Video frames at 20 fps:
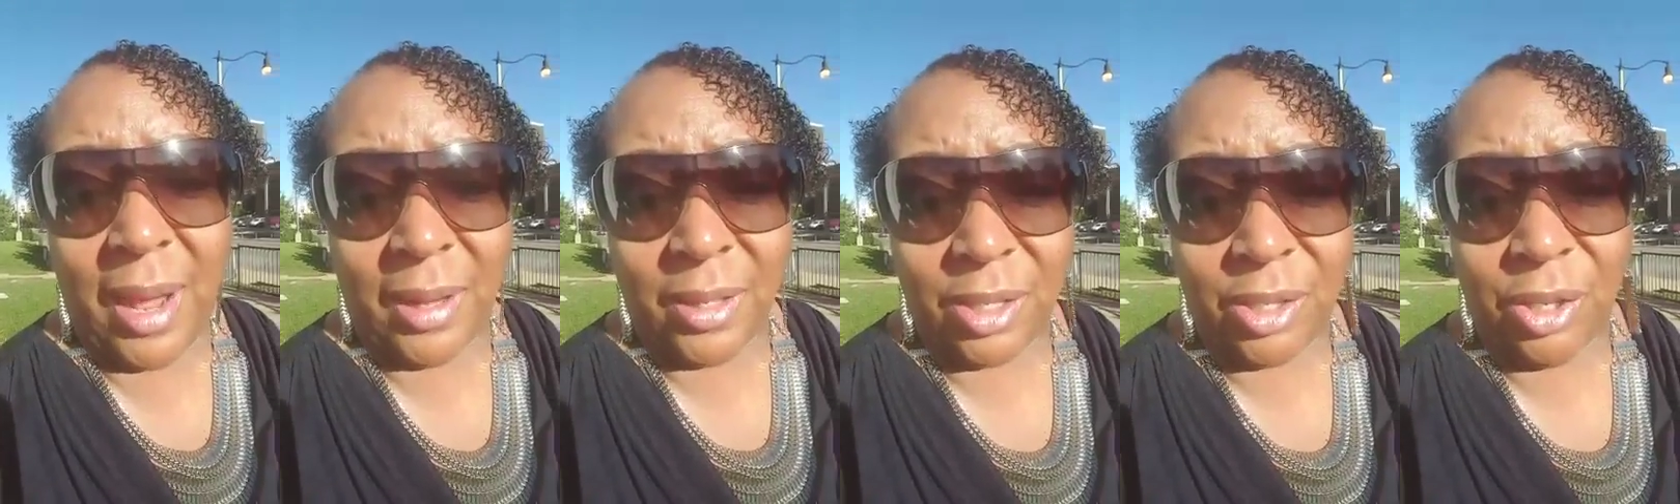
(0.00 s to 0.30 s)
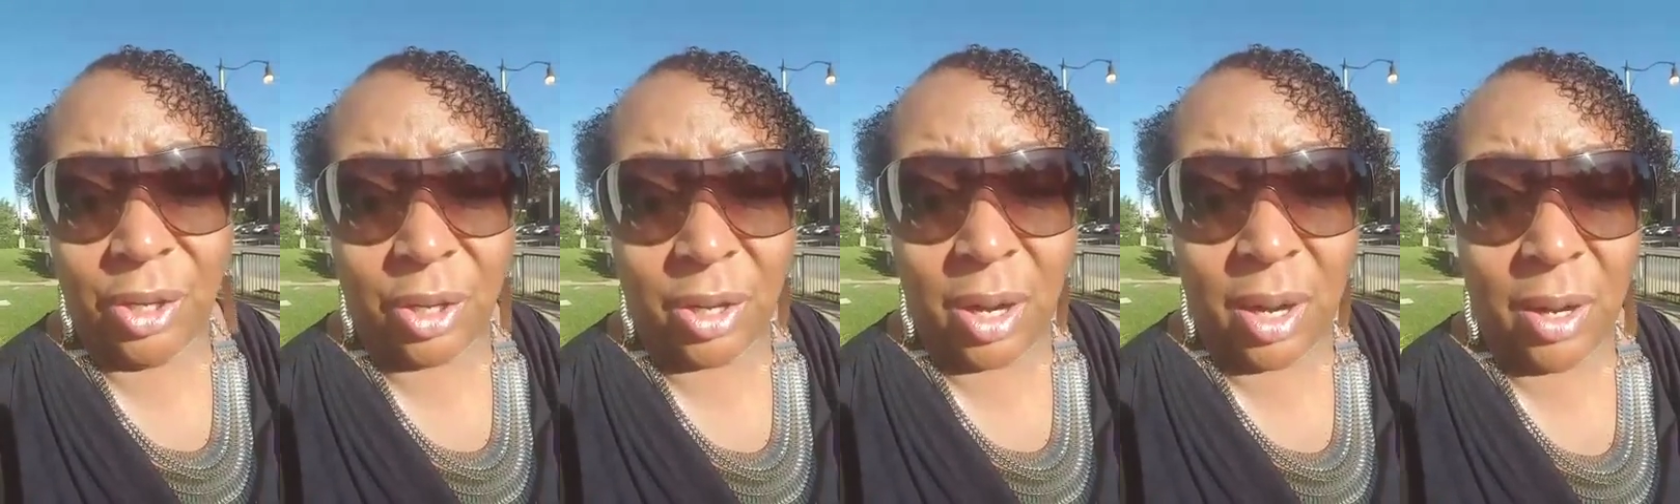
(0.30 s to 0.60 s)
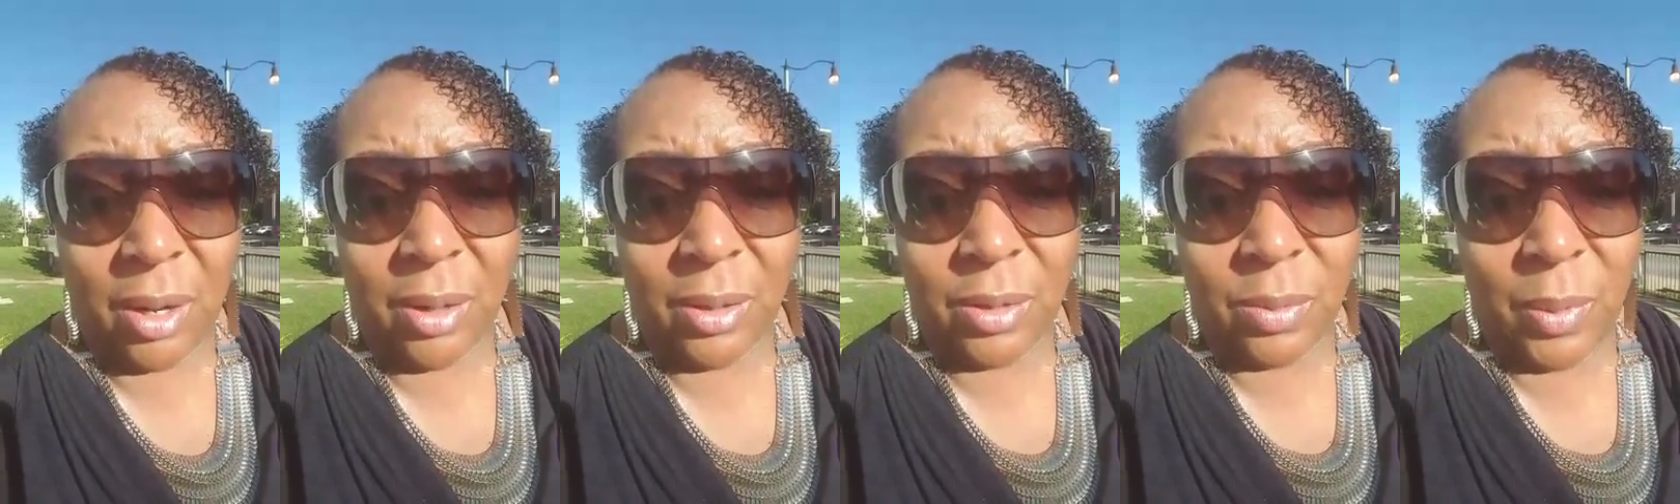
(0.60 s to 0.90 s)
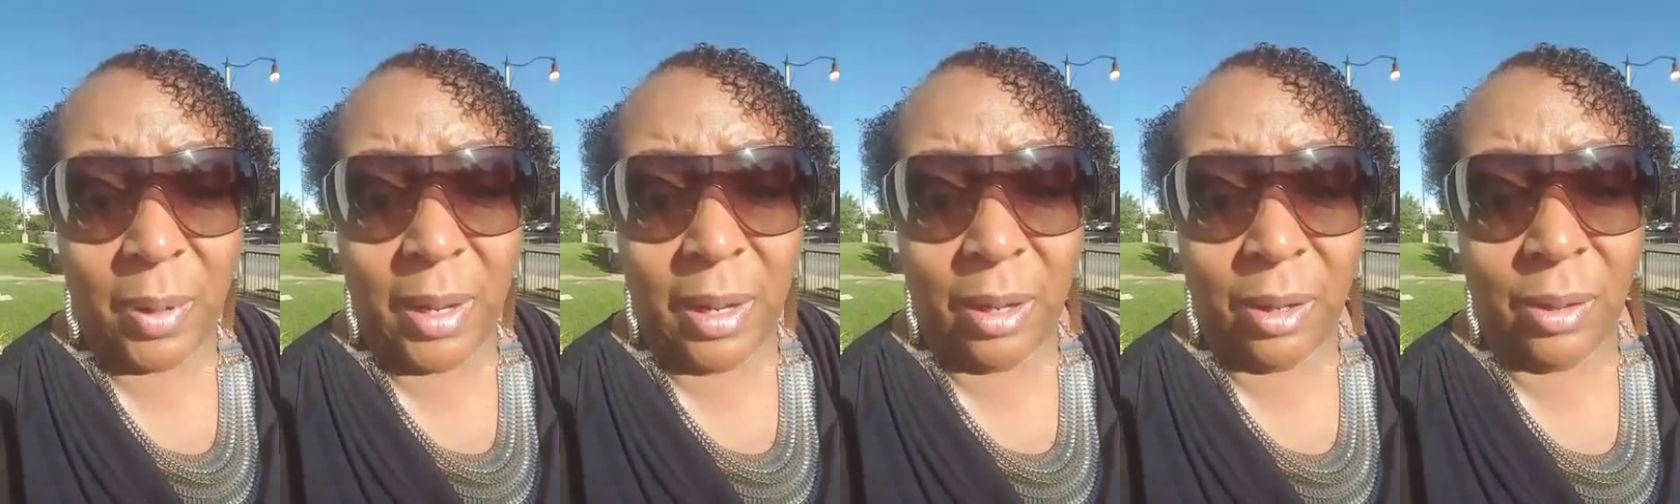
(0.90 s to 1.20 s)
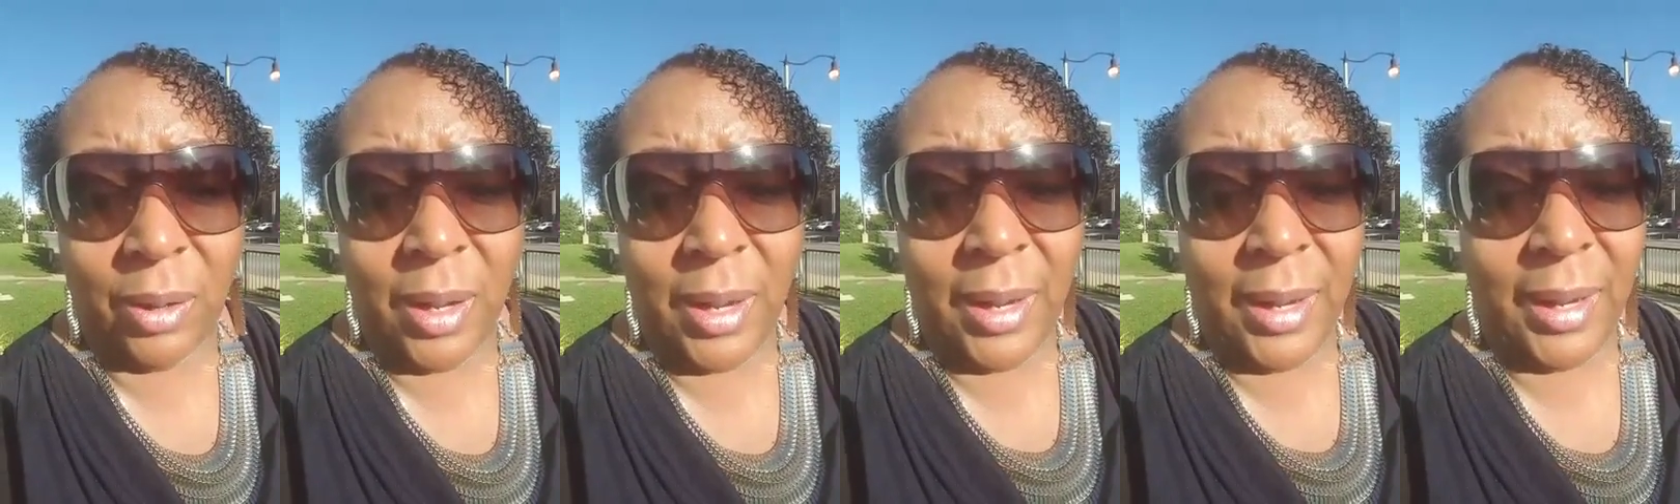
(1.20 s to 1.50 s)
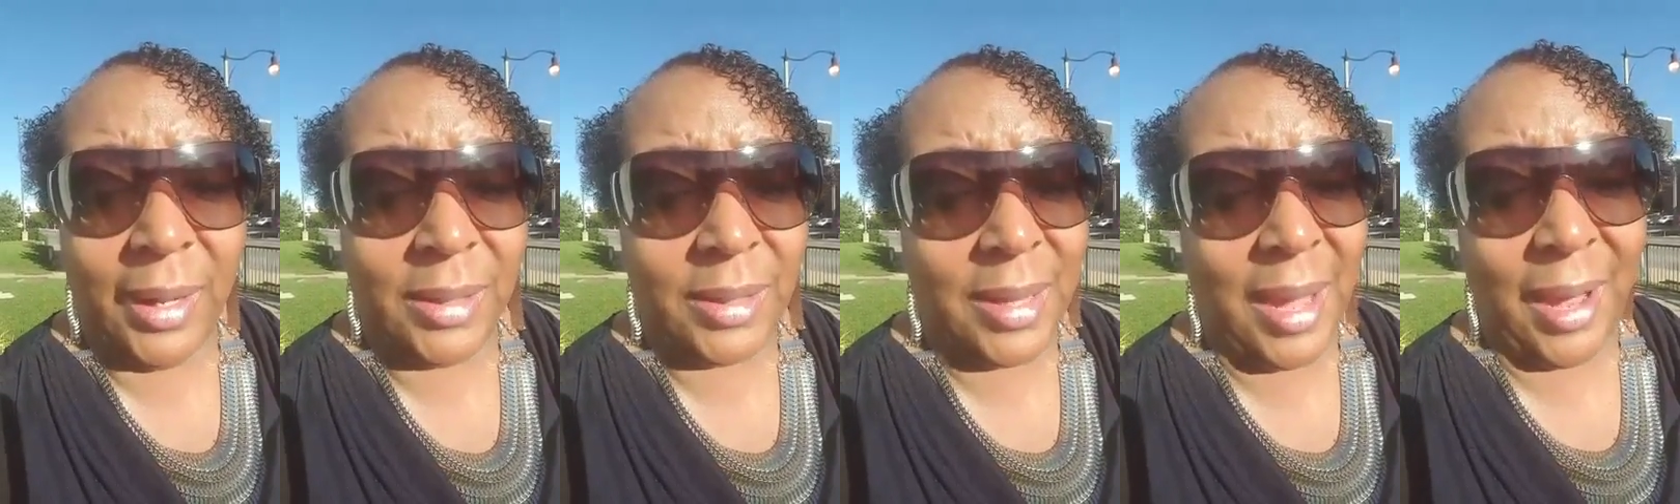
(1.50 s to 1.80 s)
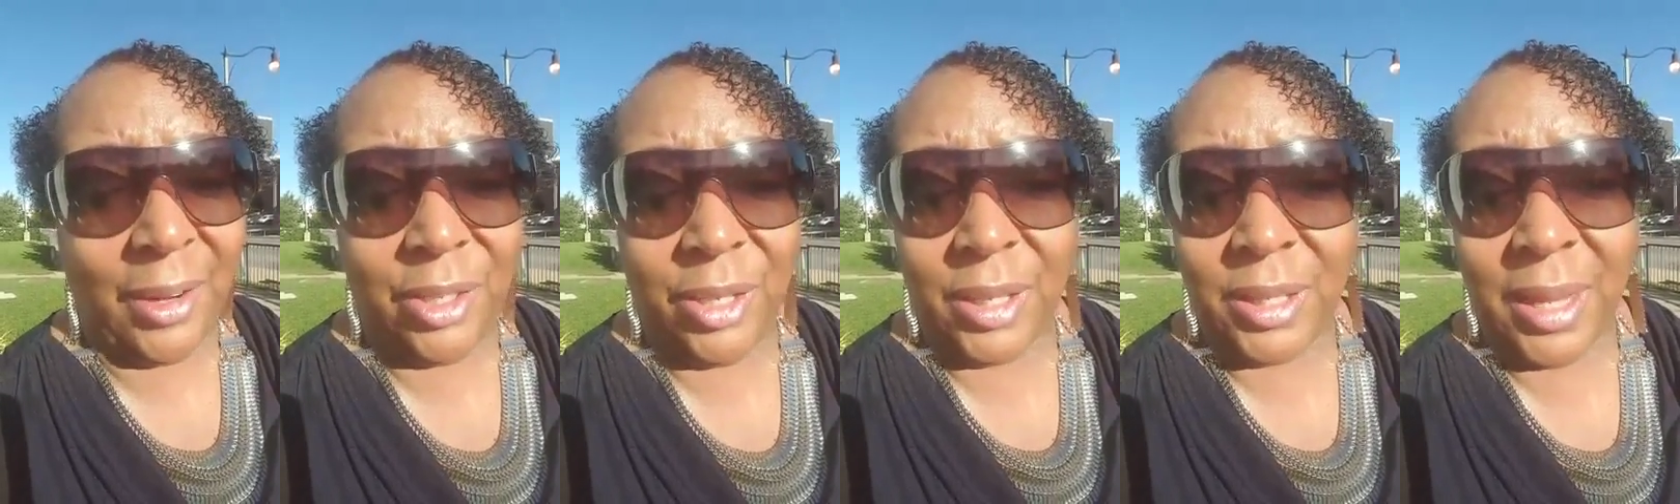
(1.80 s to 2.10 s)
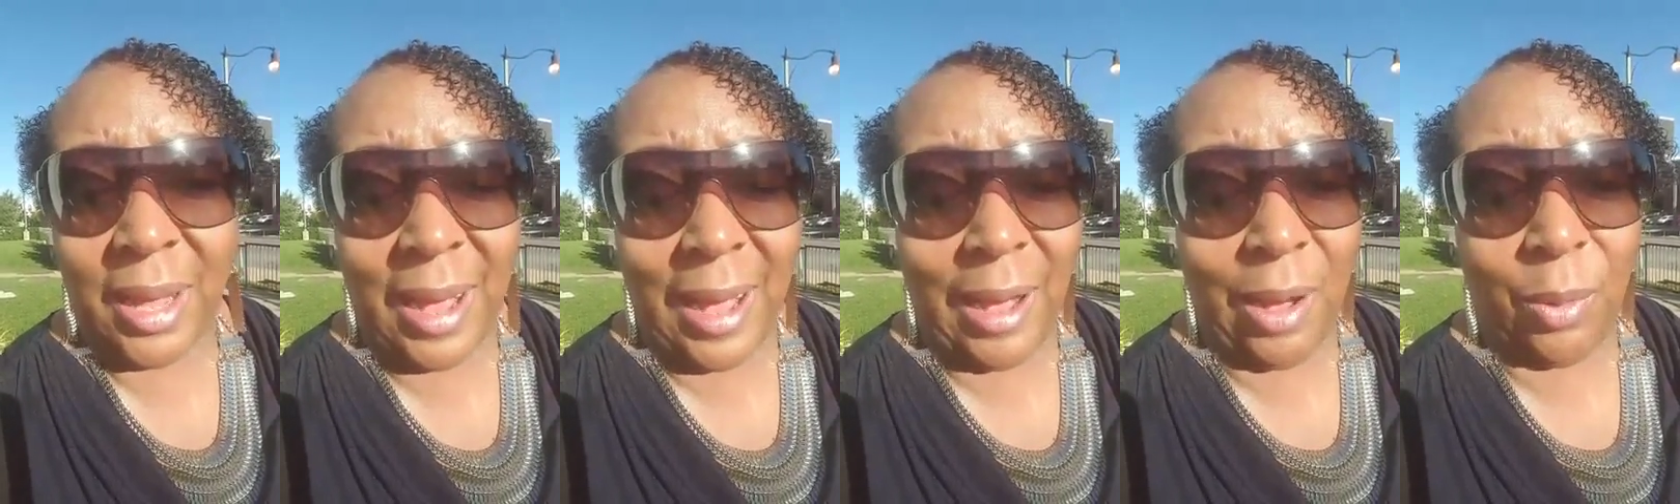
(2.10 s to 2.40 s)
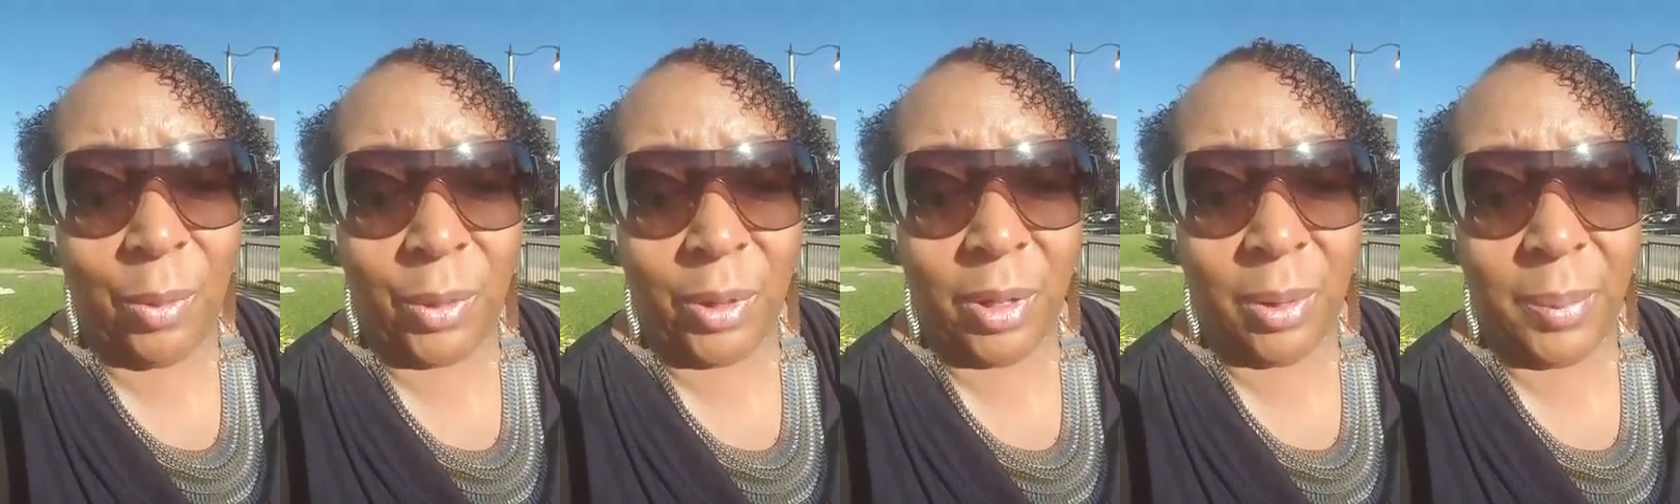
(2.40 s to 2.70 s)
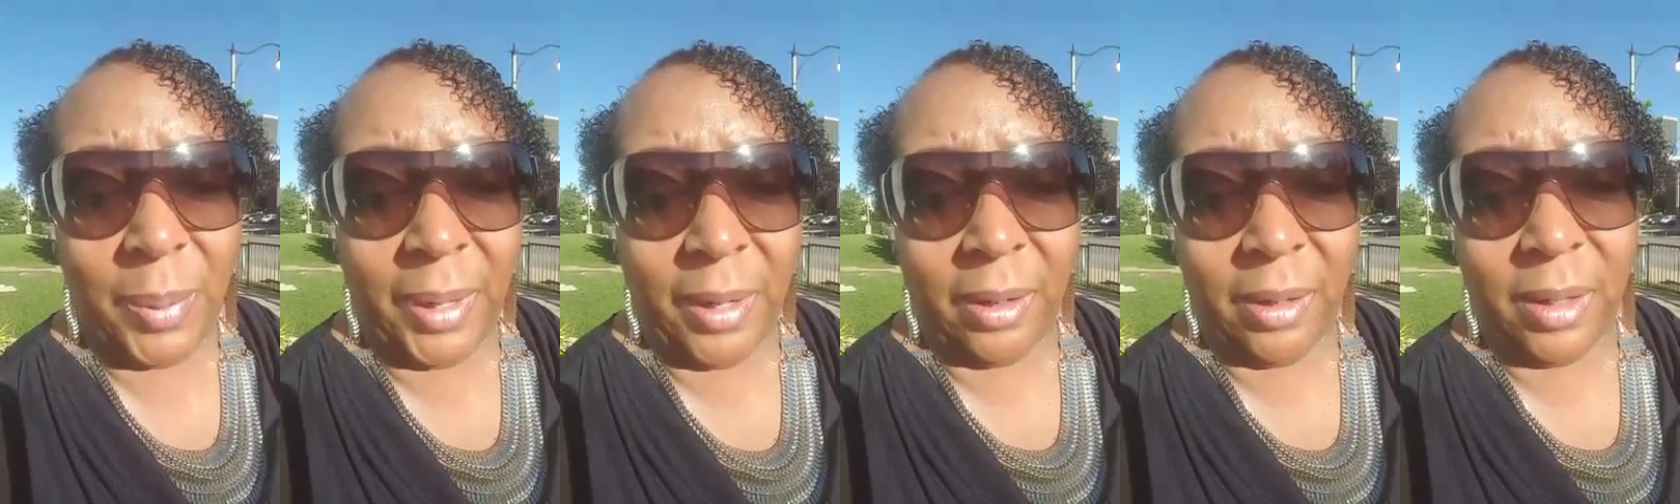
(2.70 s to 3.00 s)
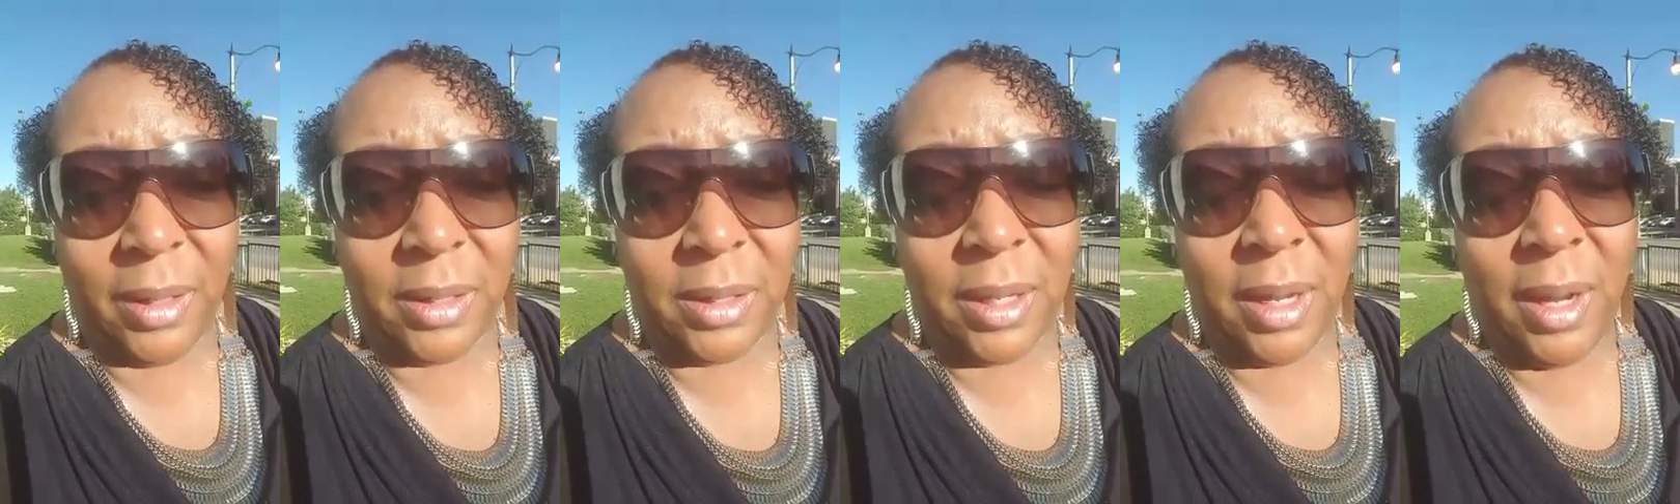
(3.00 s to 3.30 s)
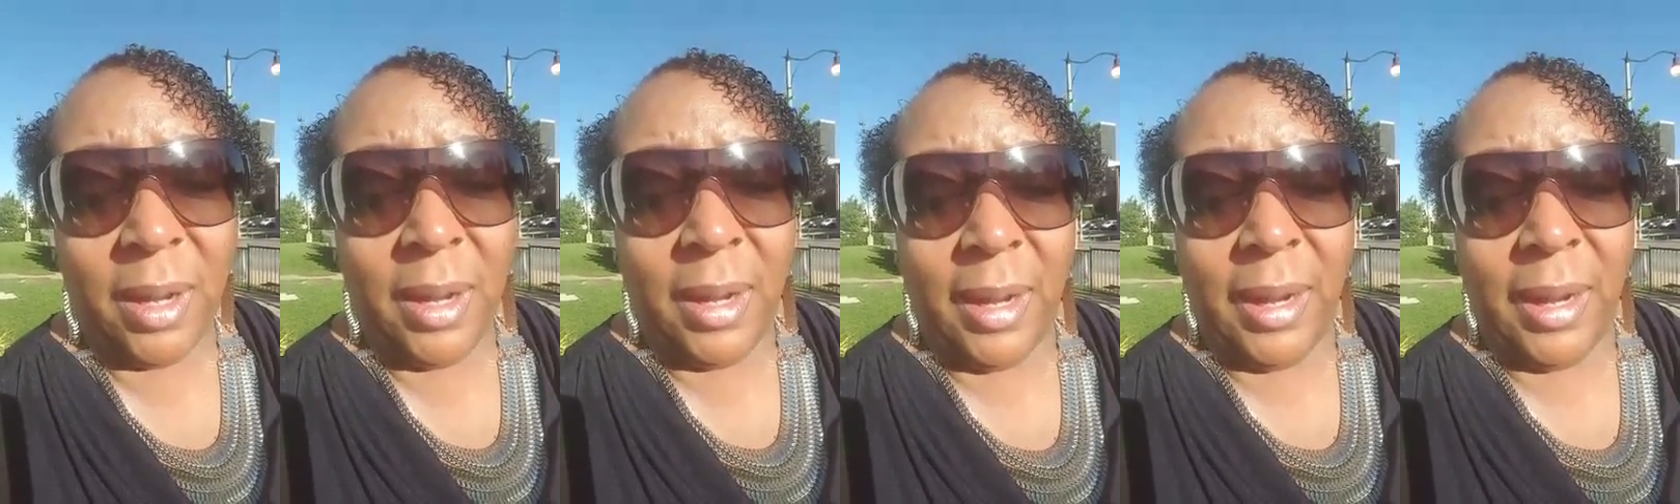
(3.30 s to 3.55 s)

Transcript: has to occur as well. It's not just an outward appearance.